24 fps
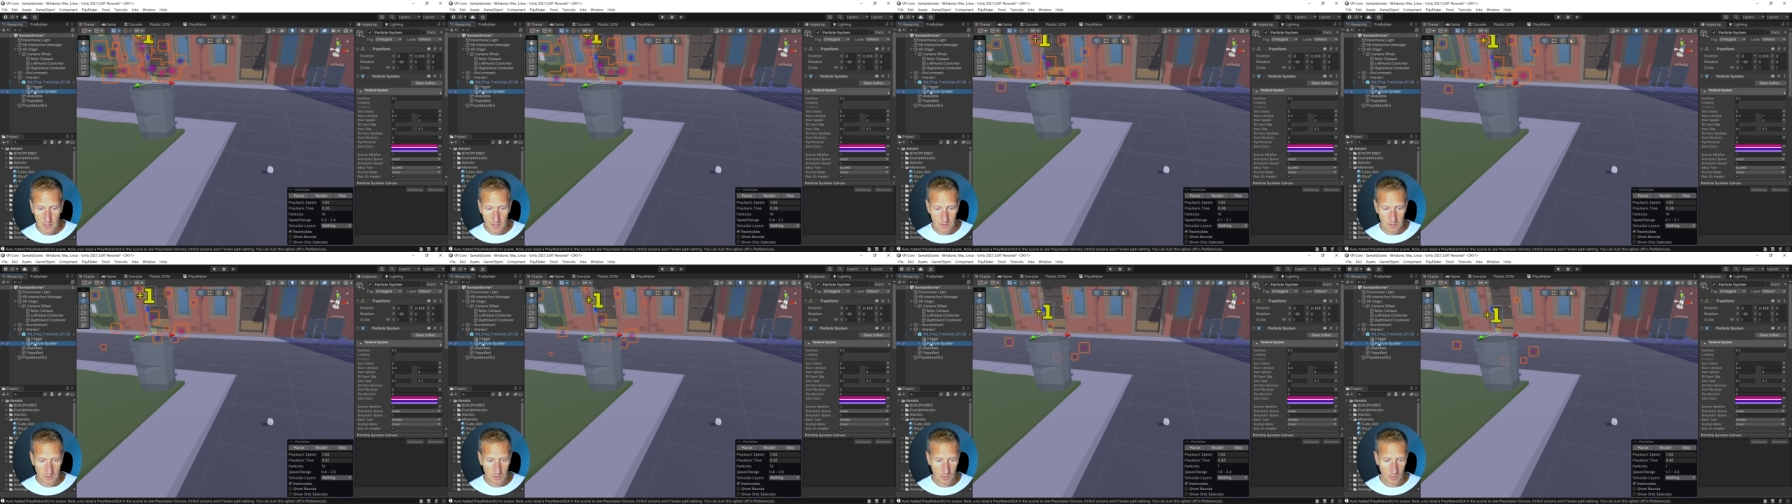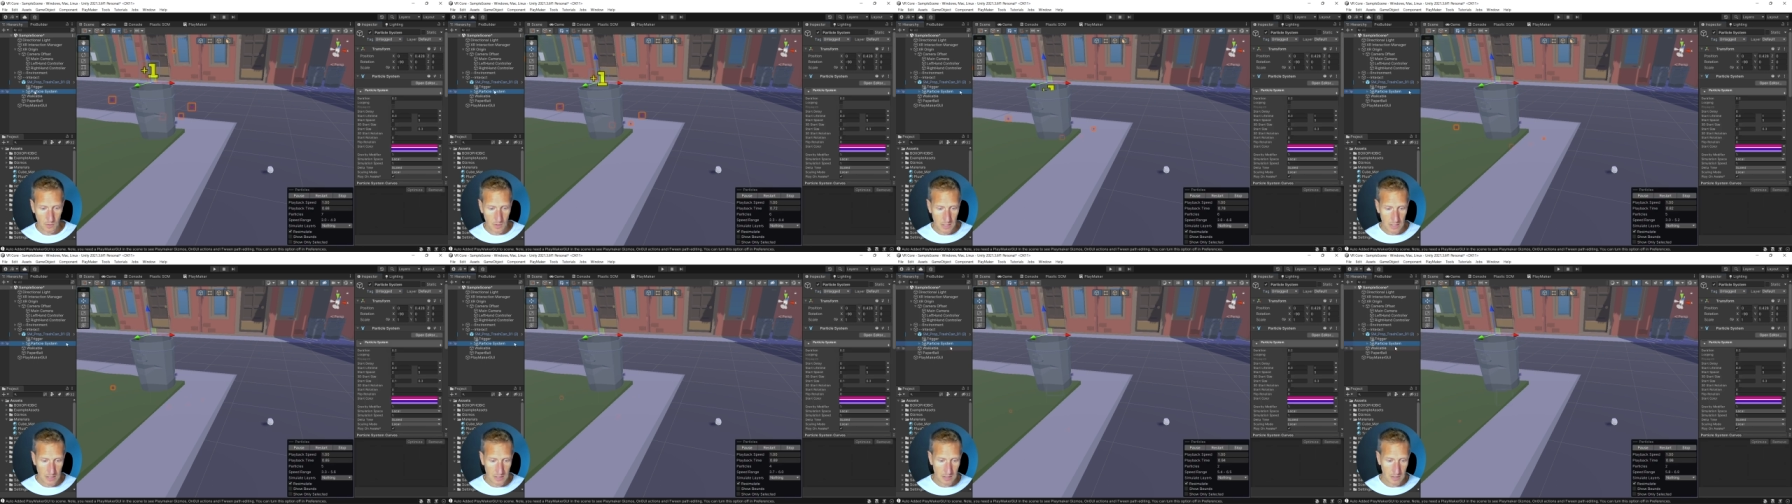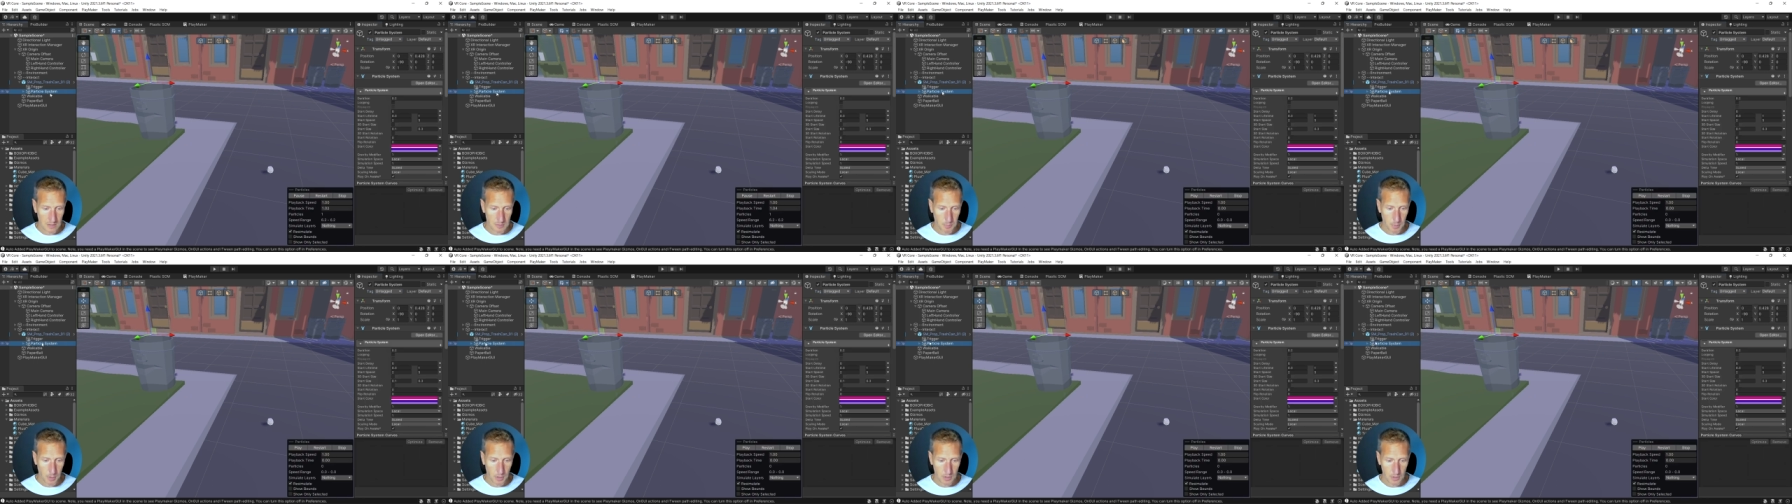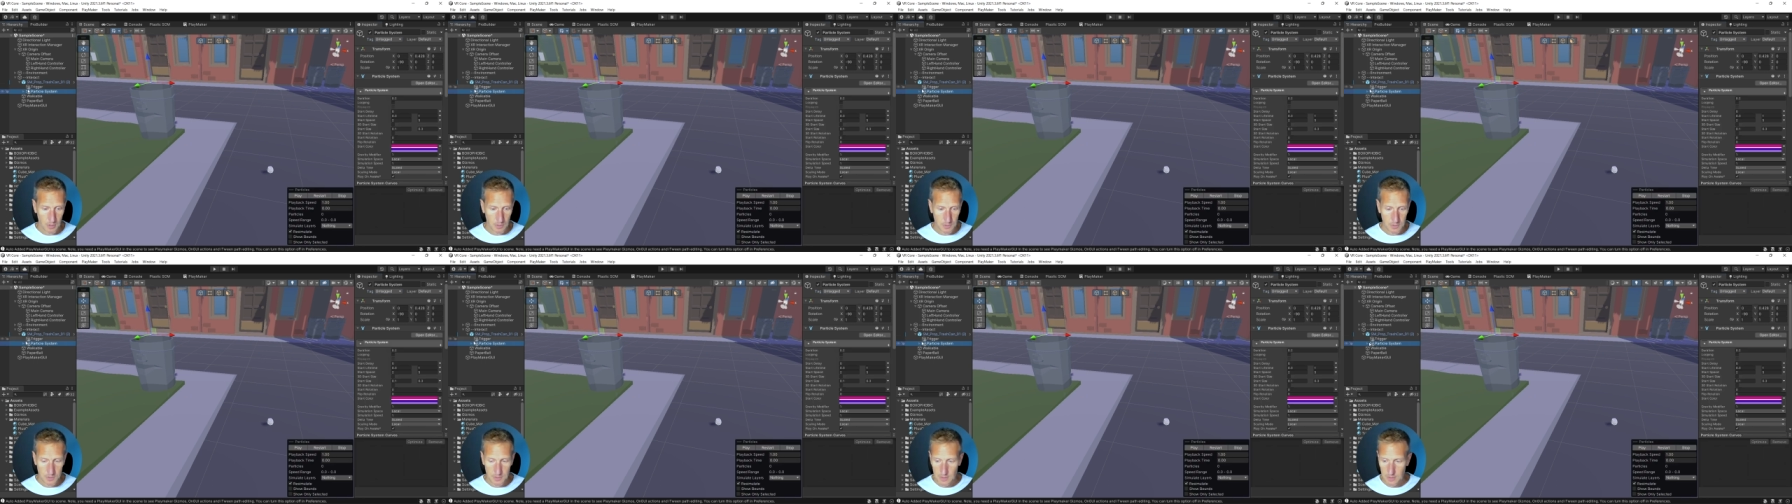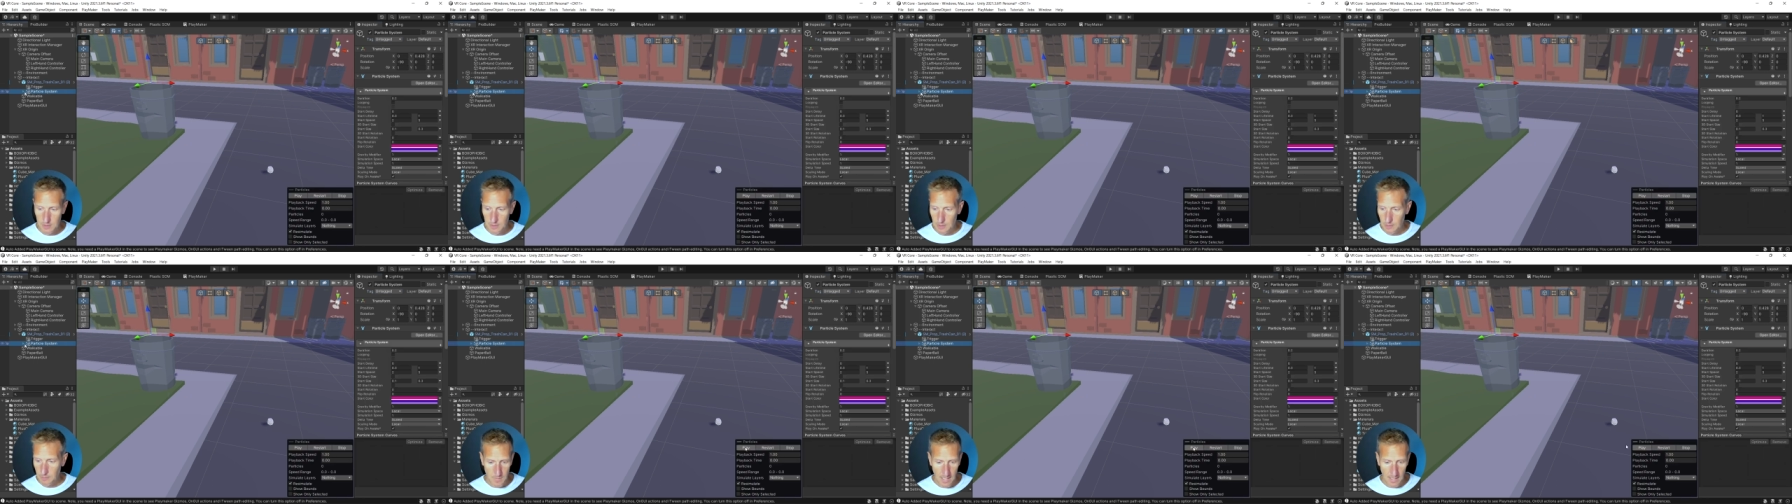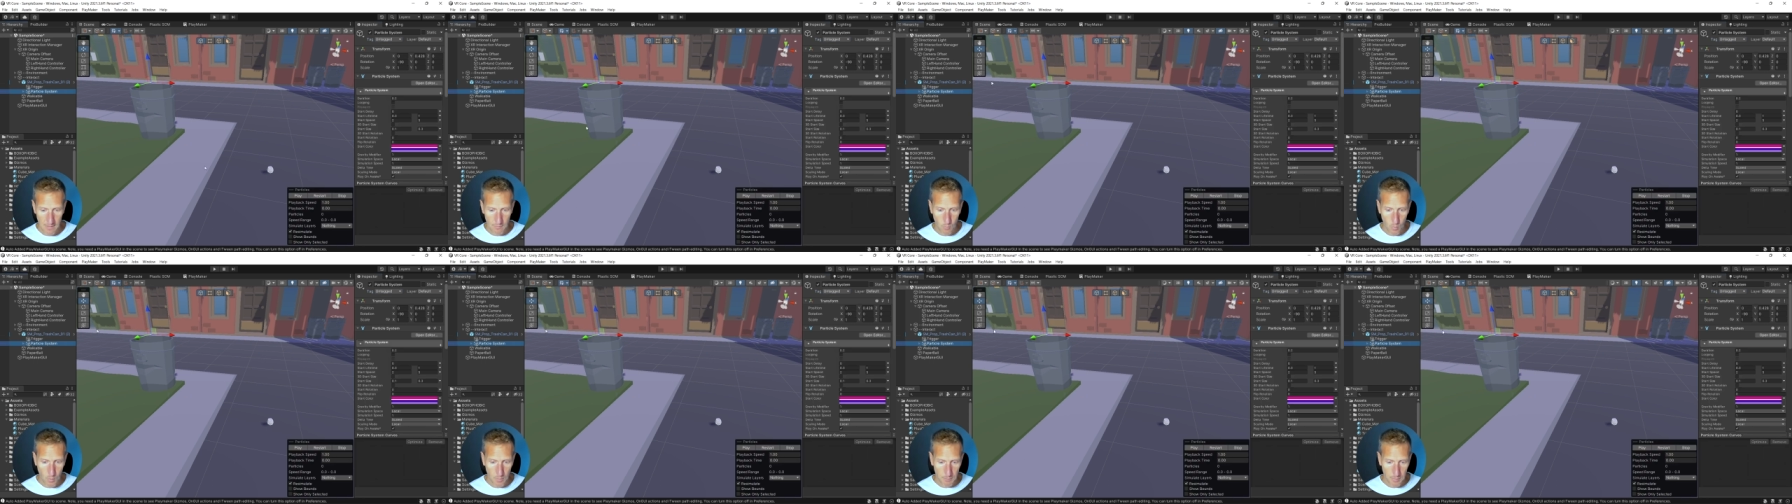so in this particle system, I
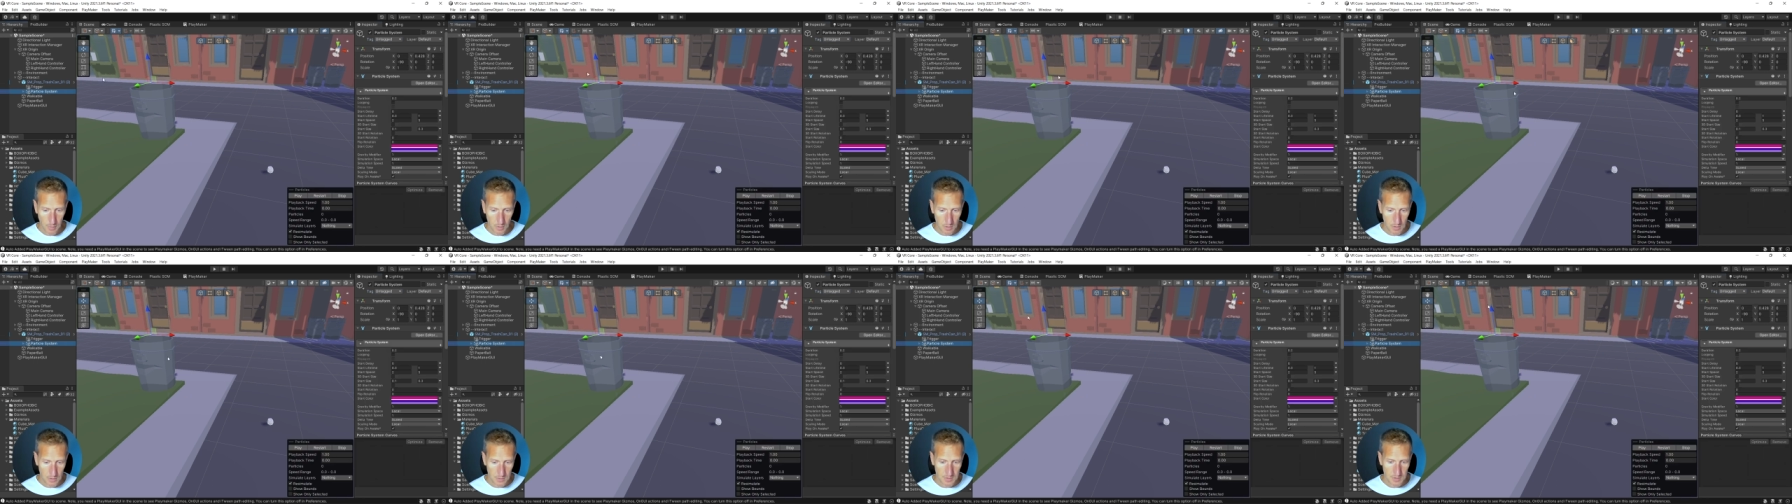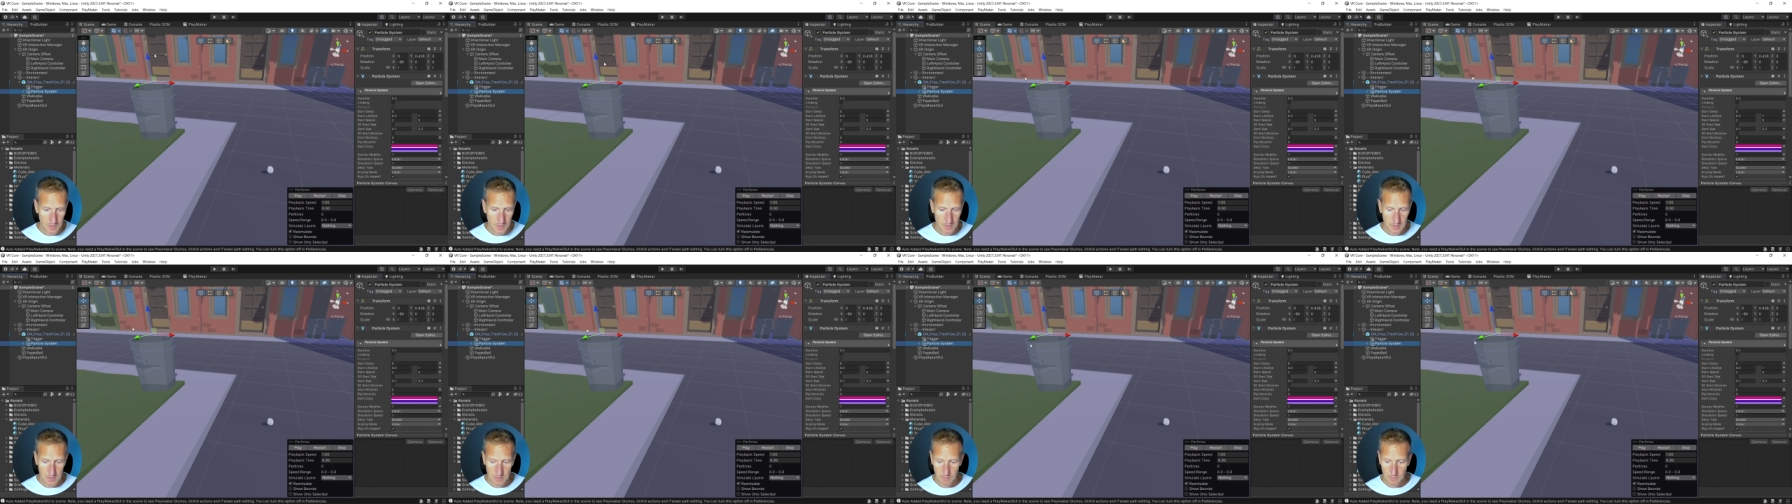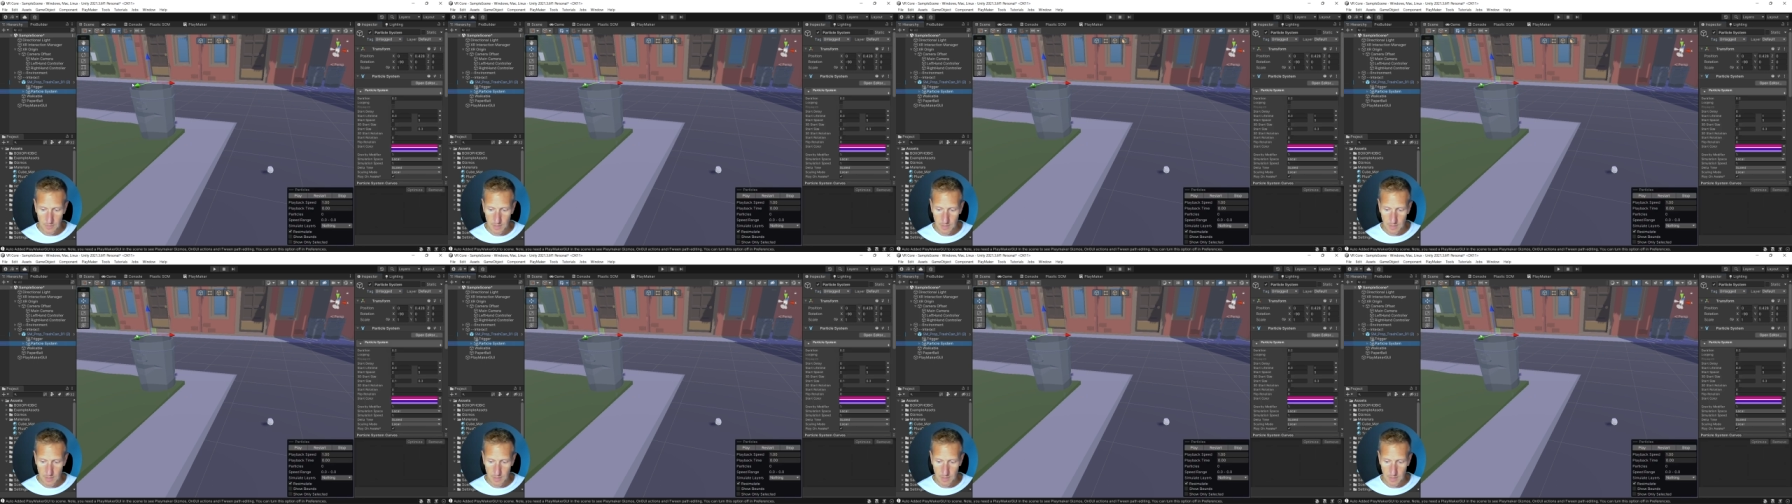have one particle system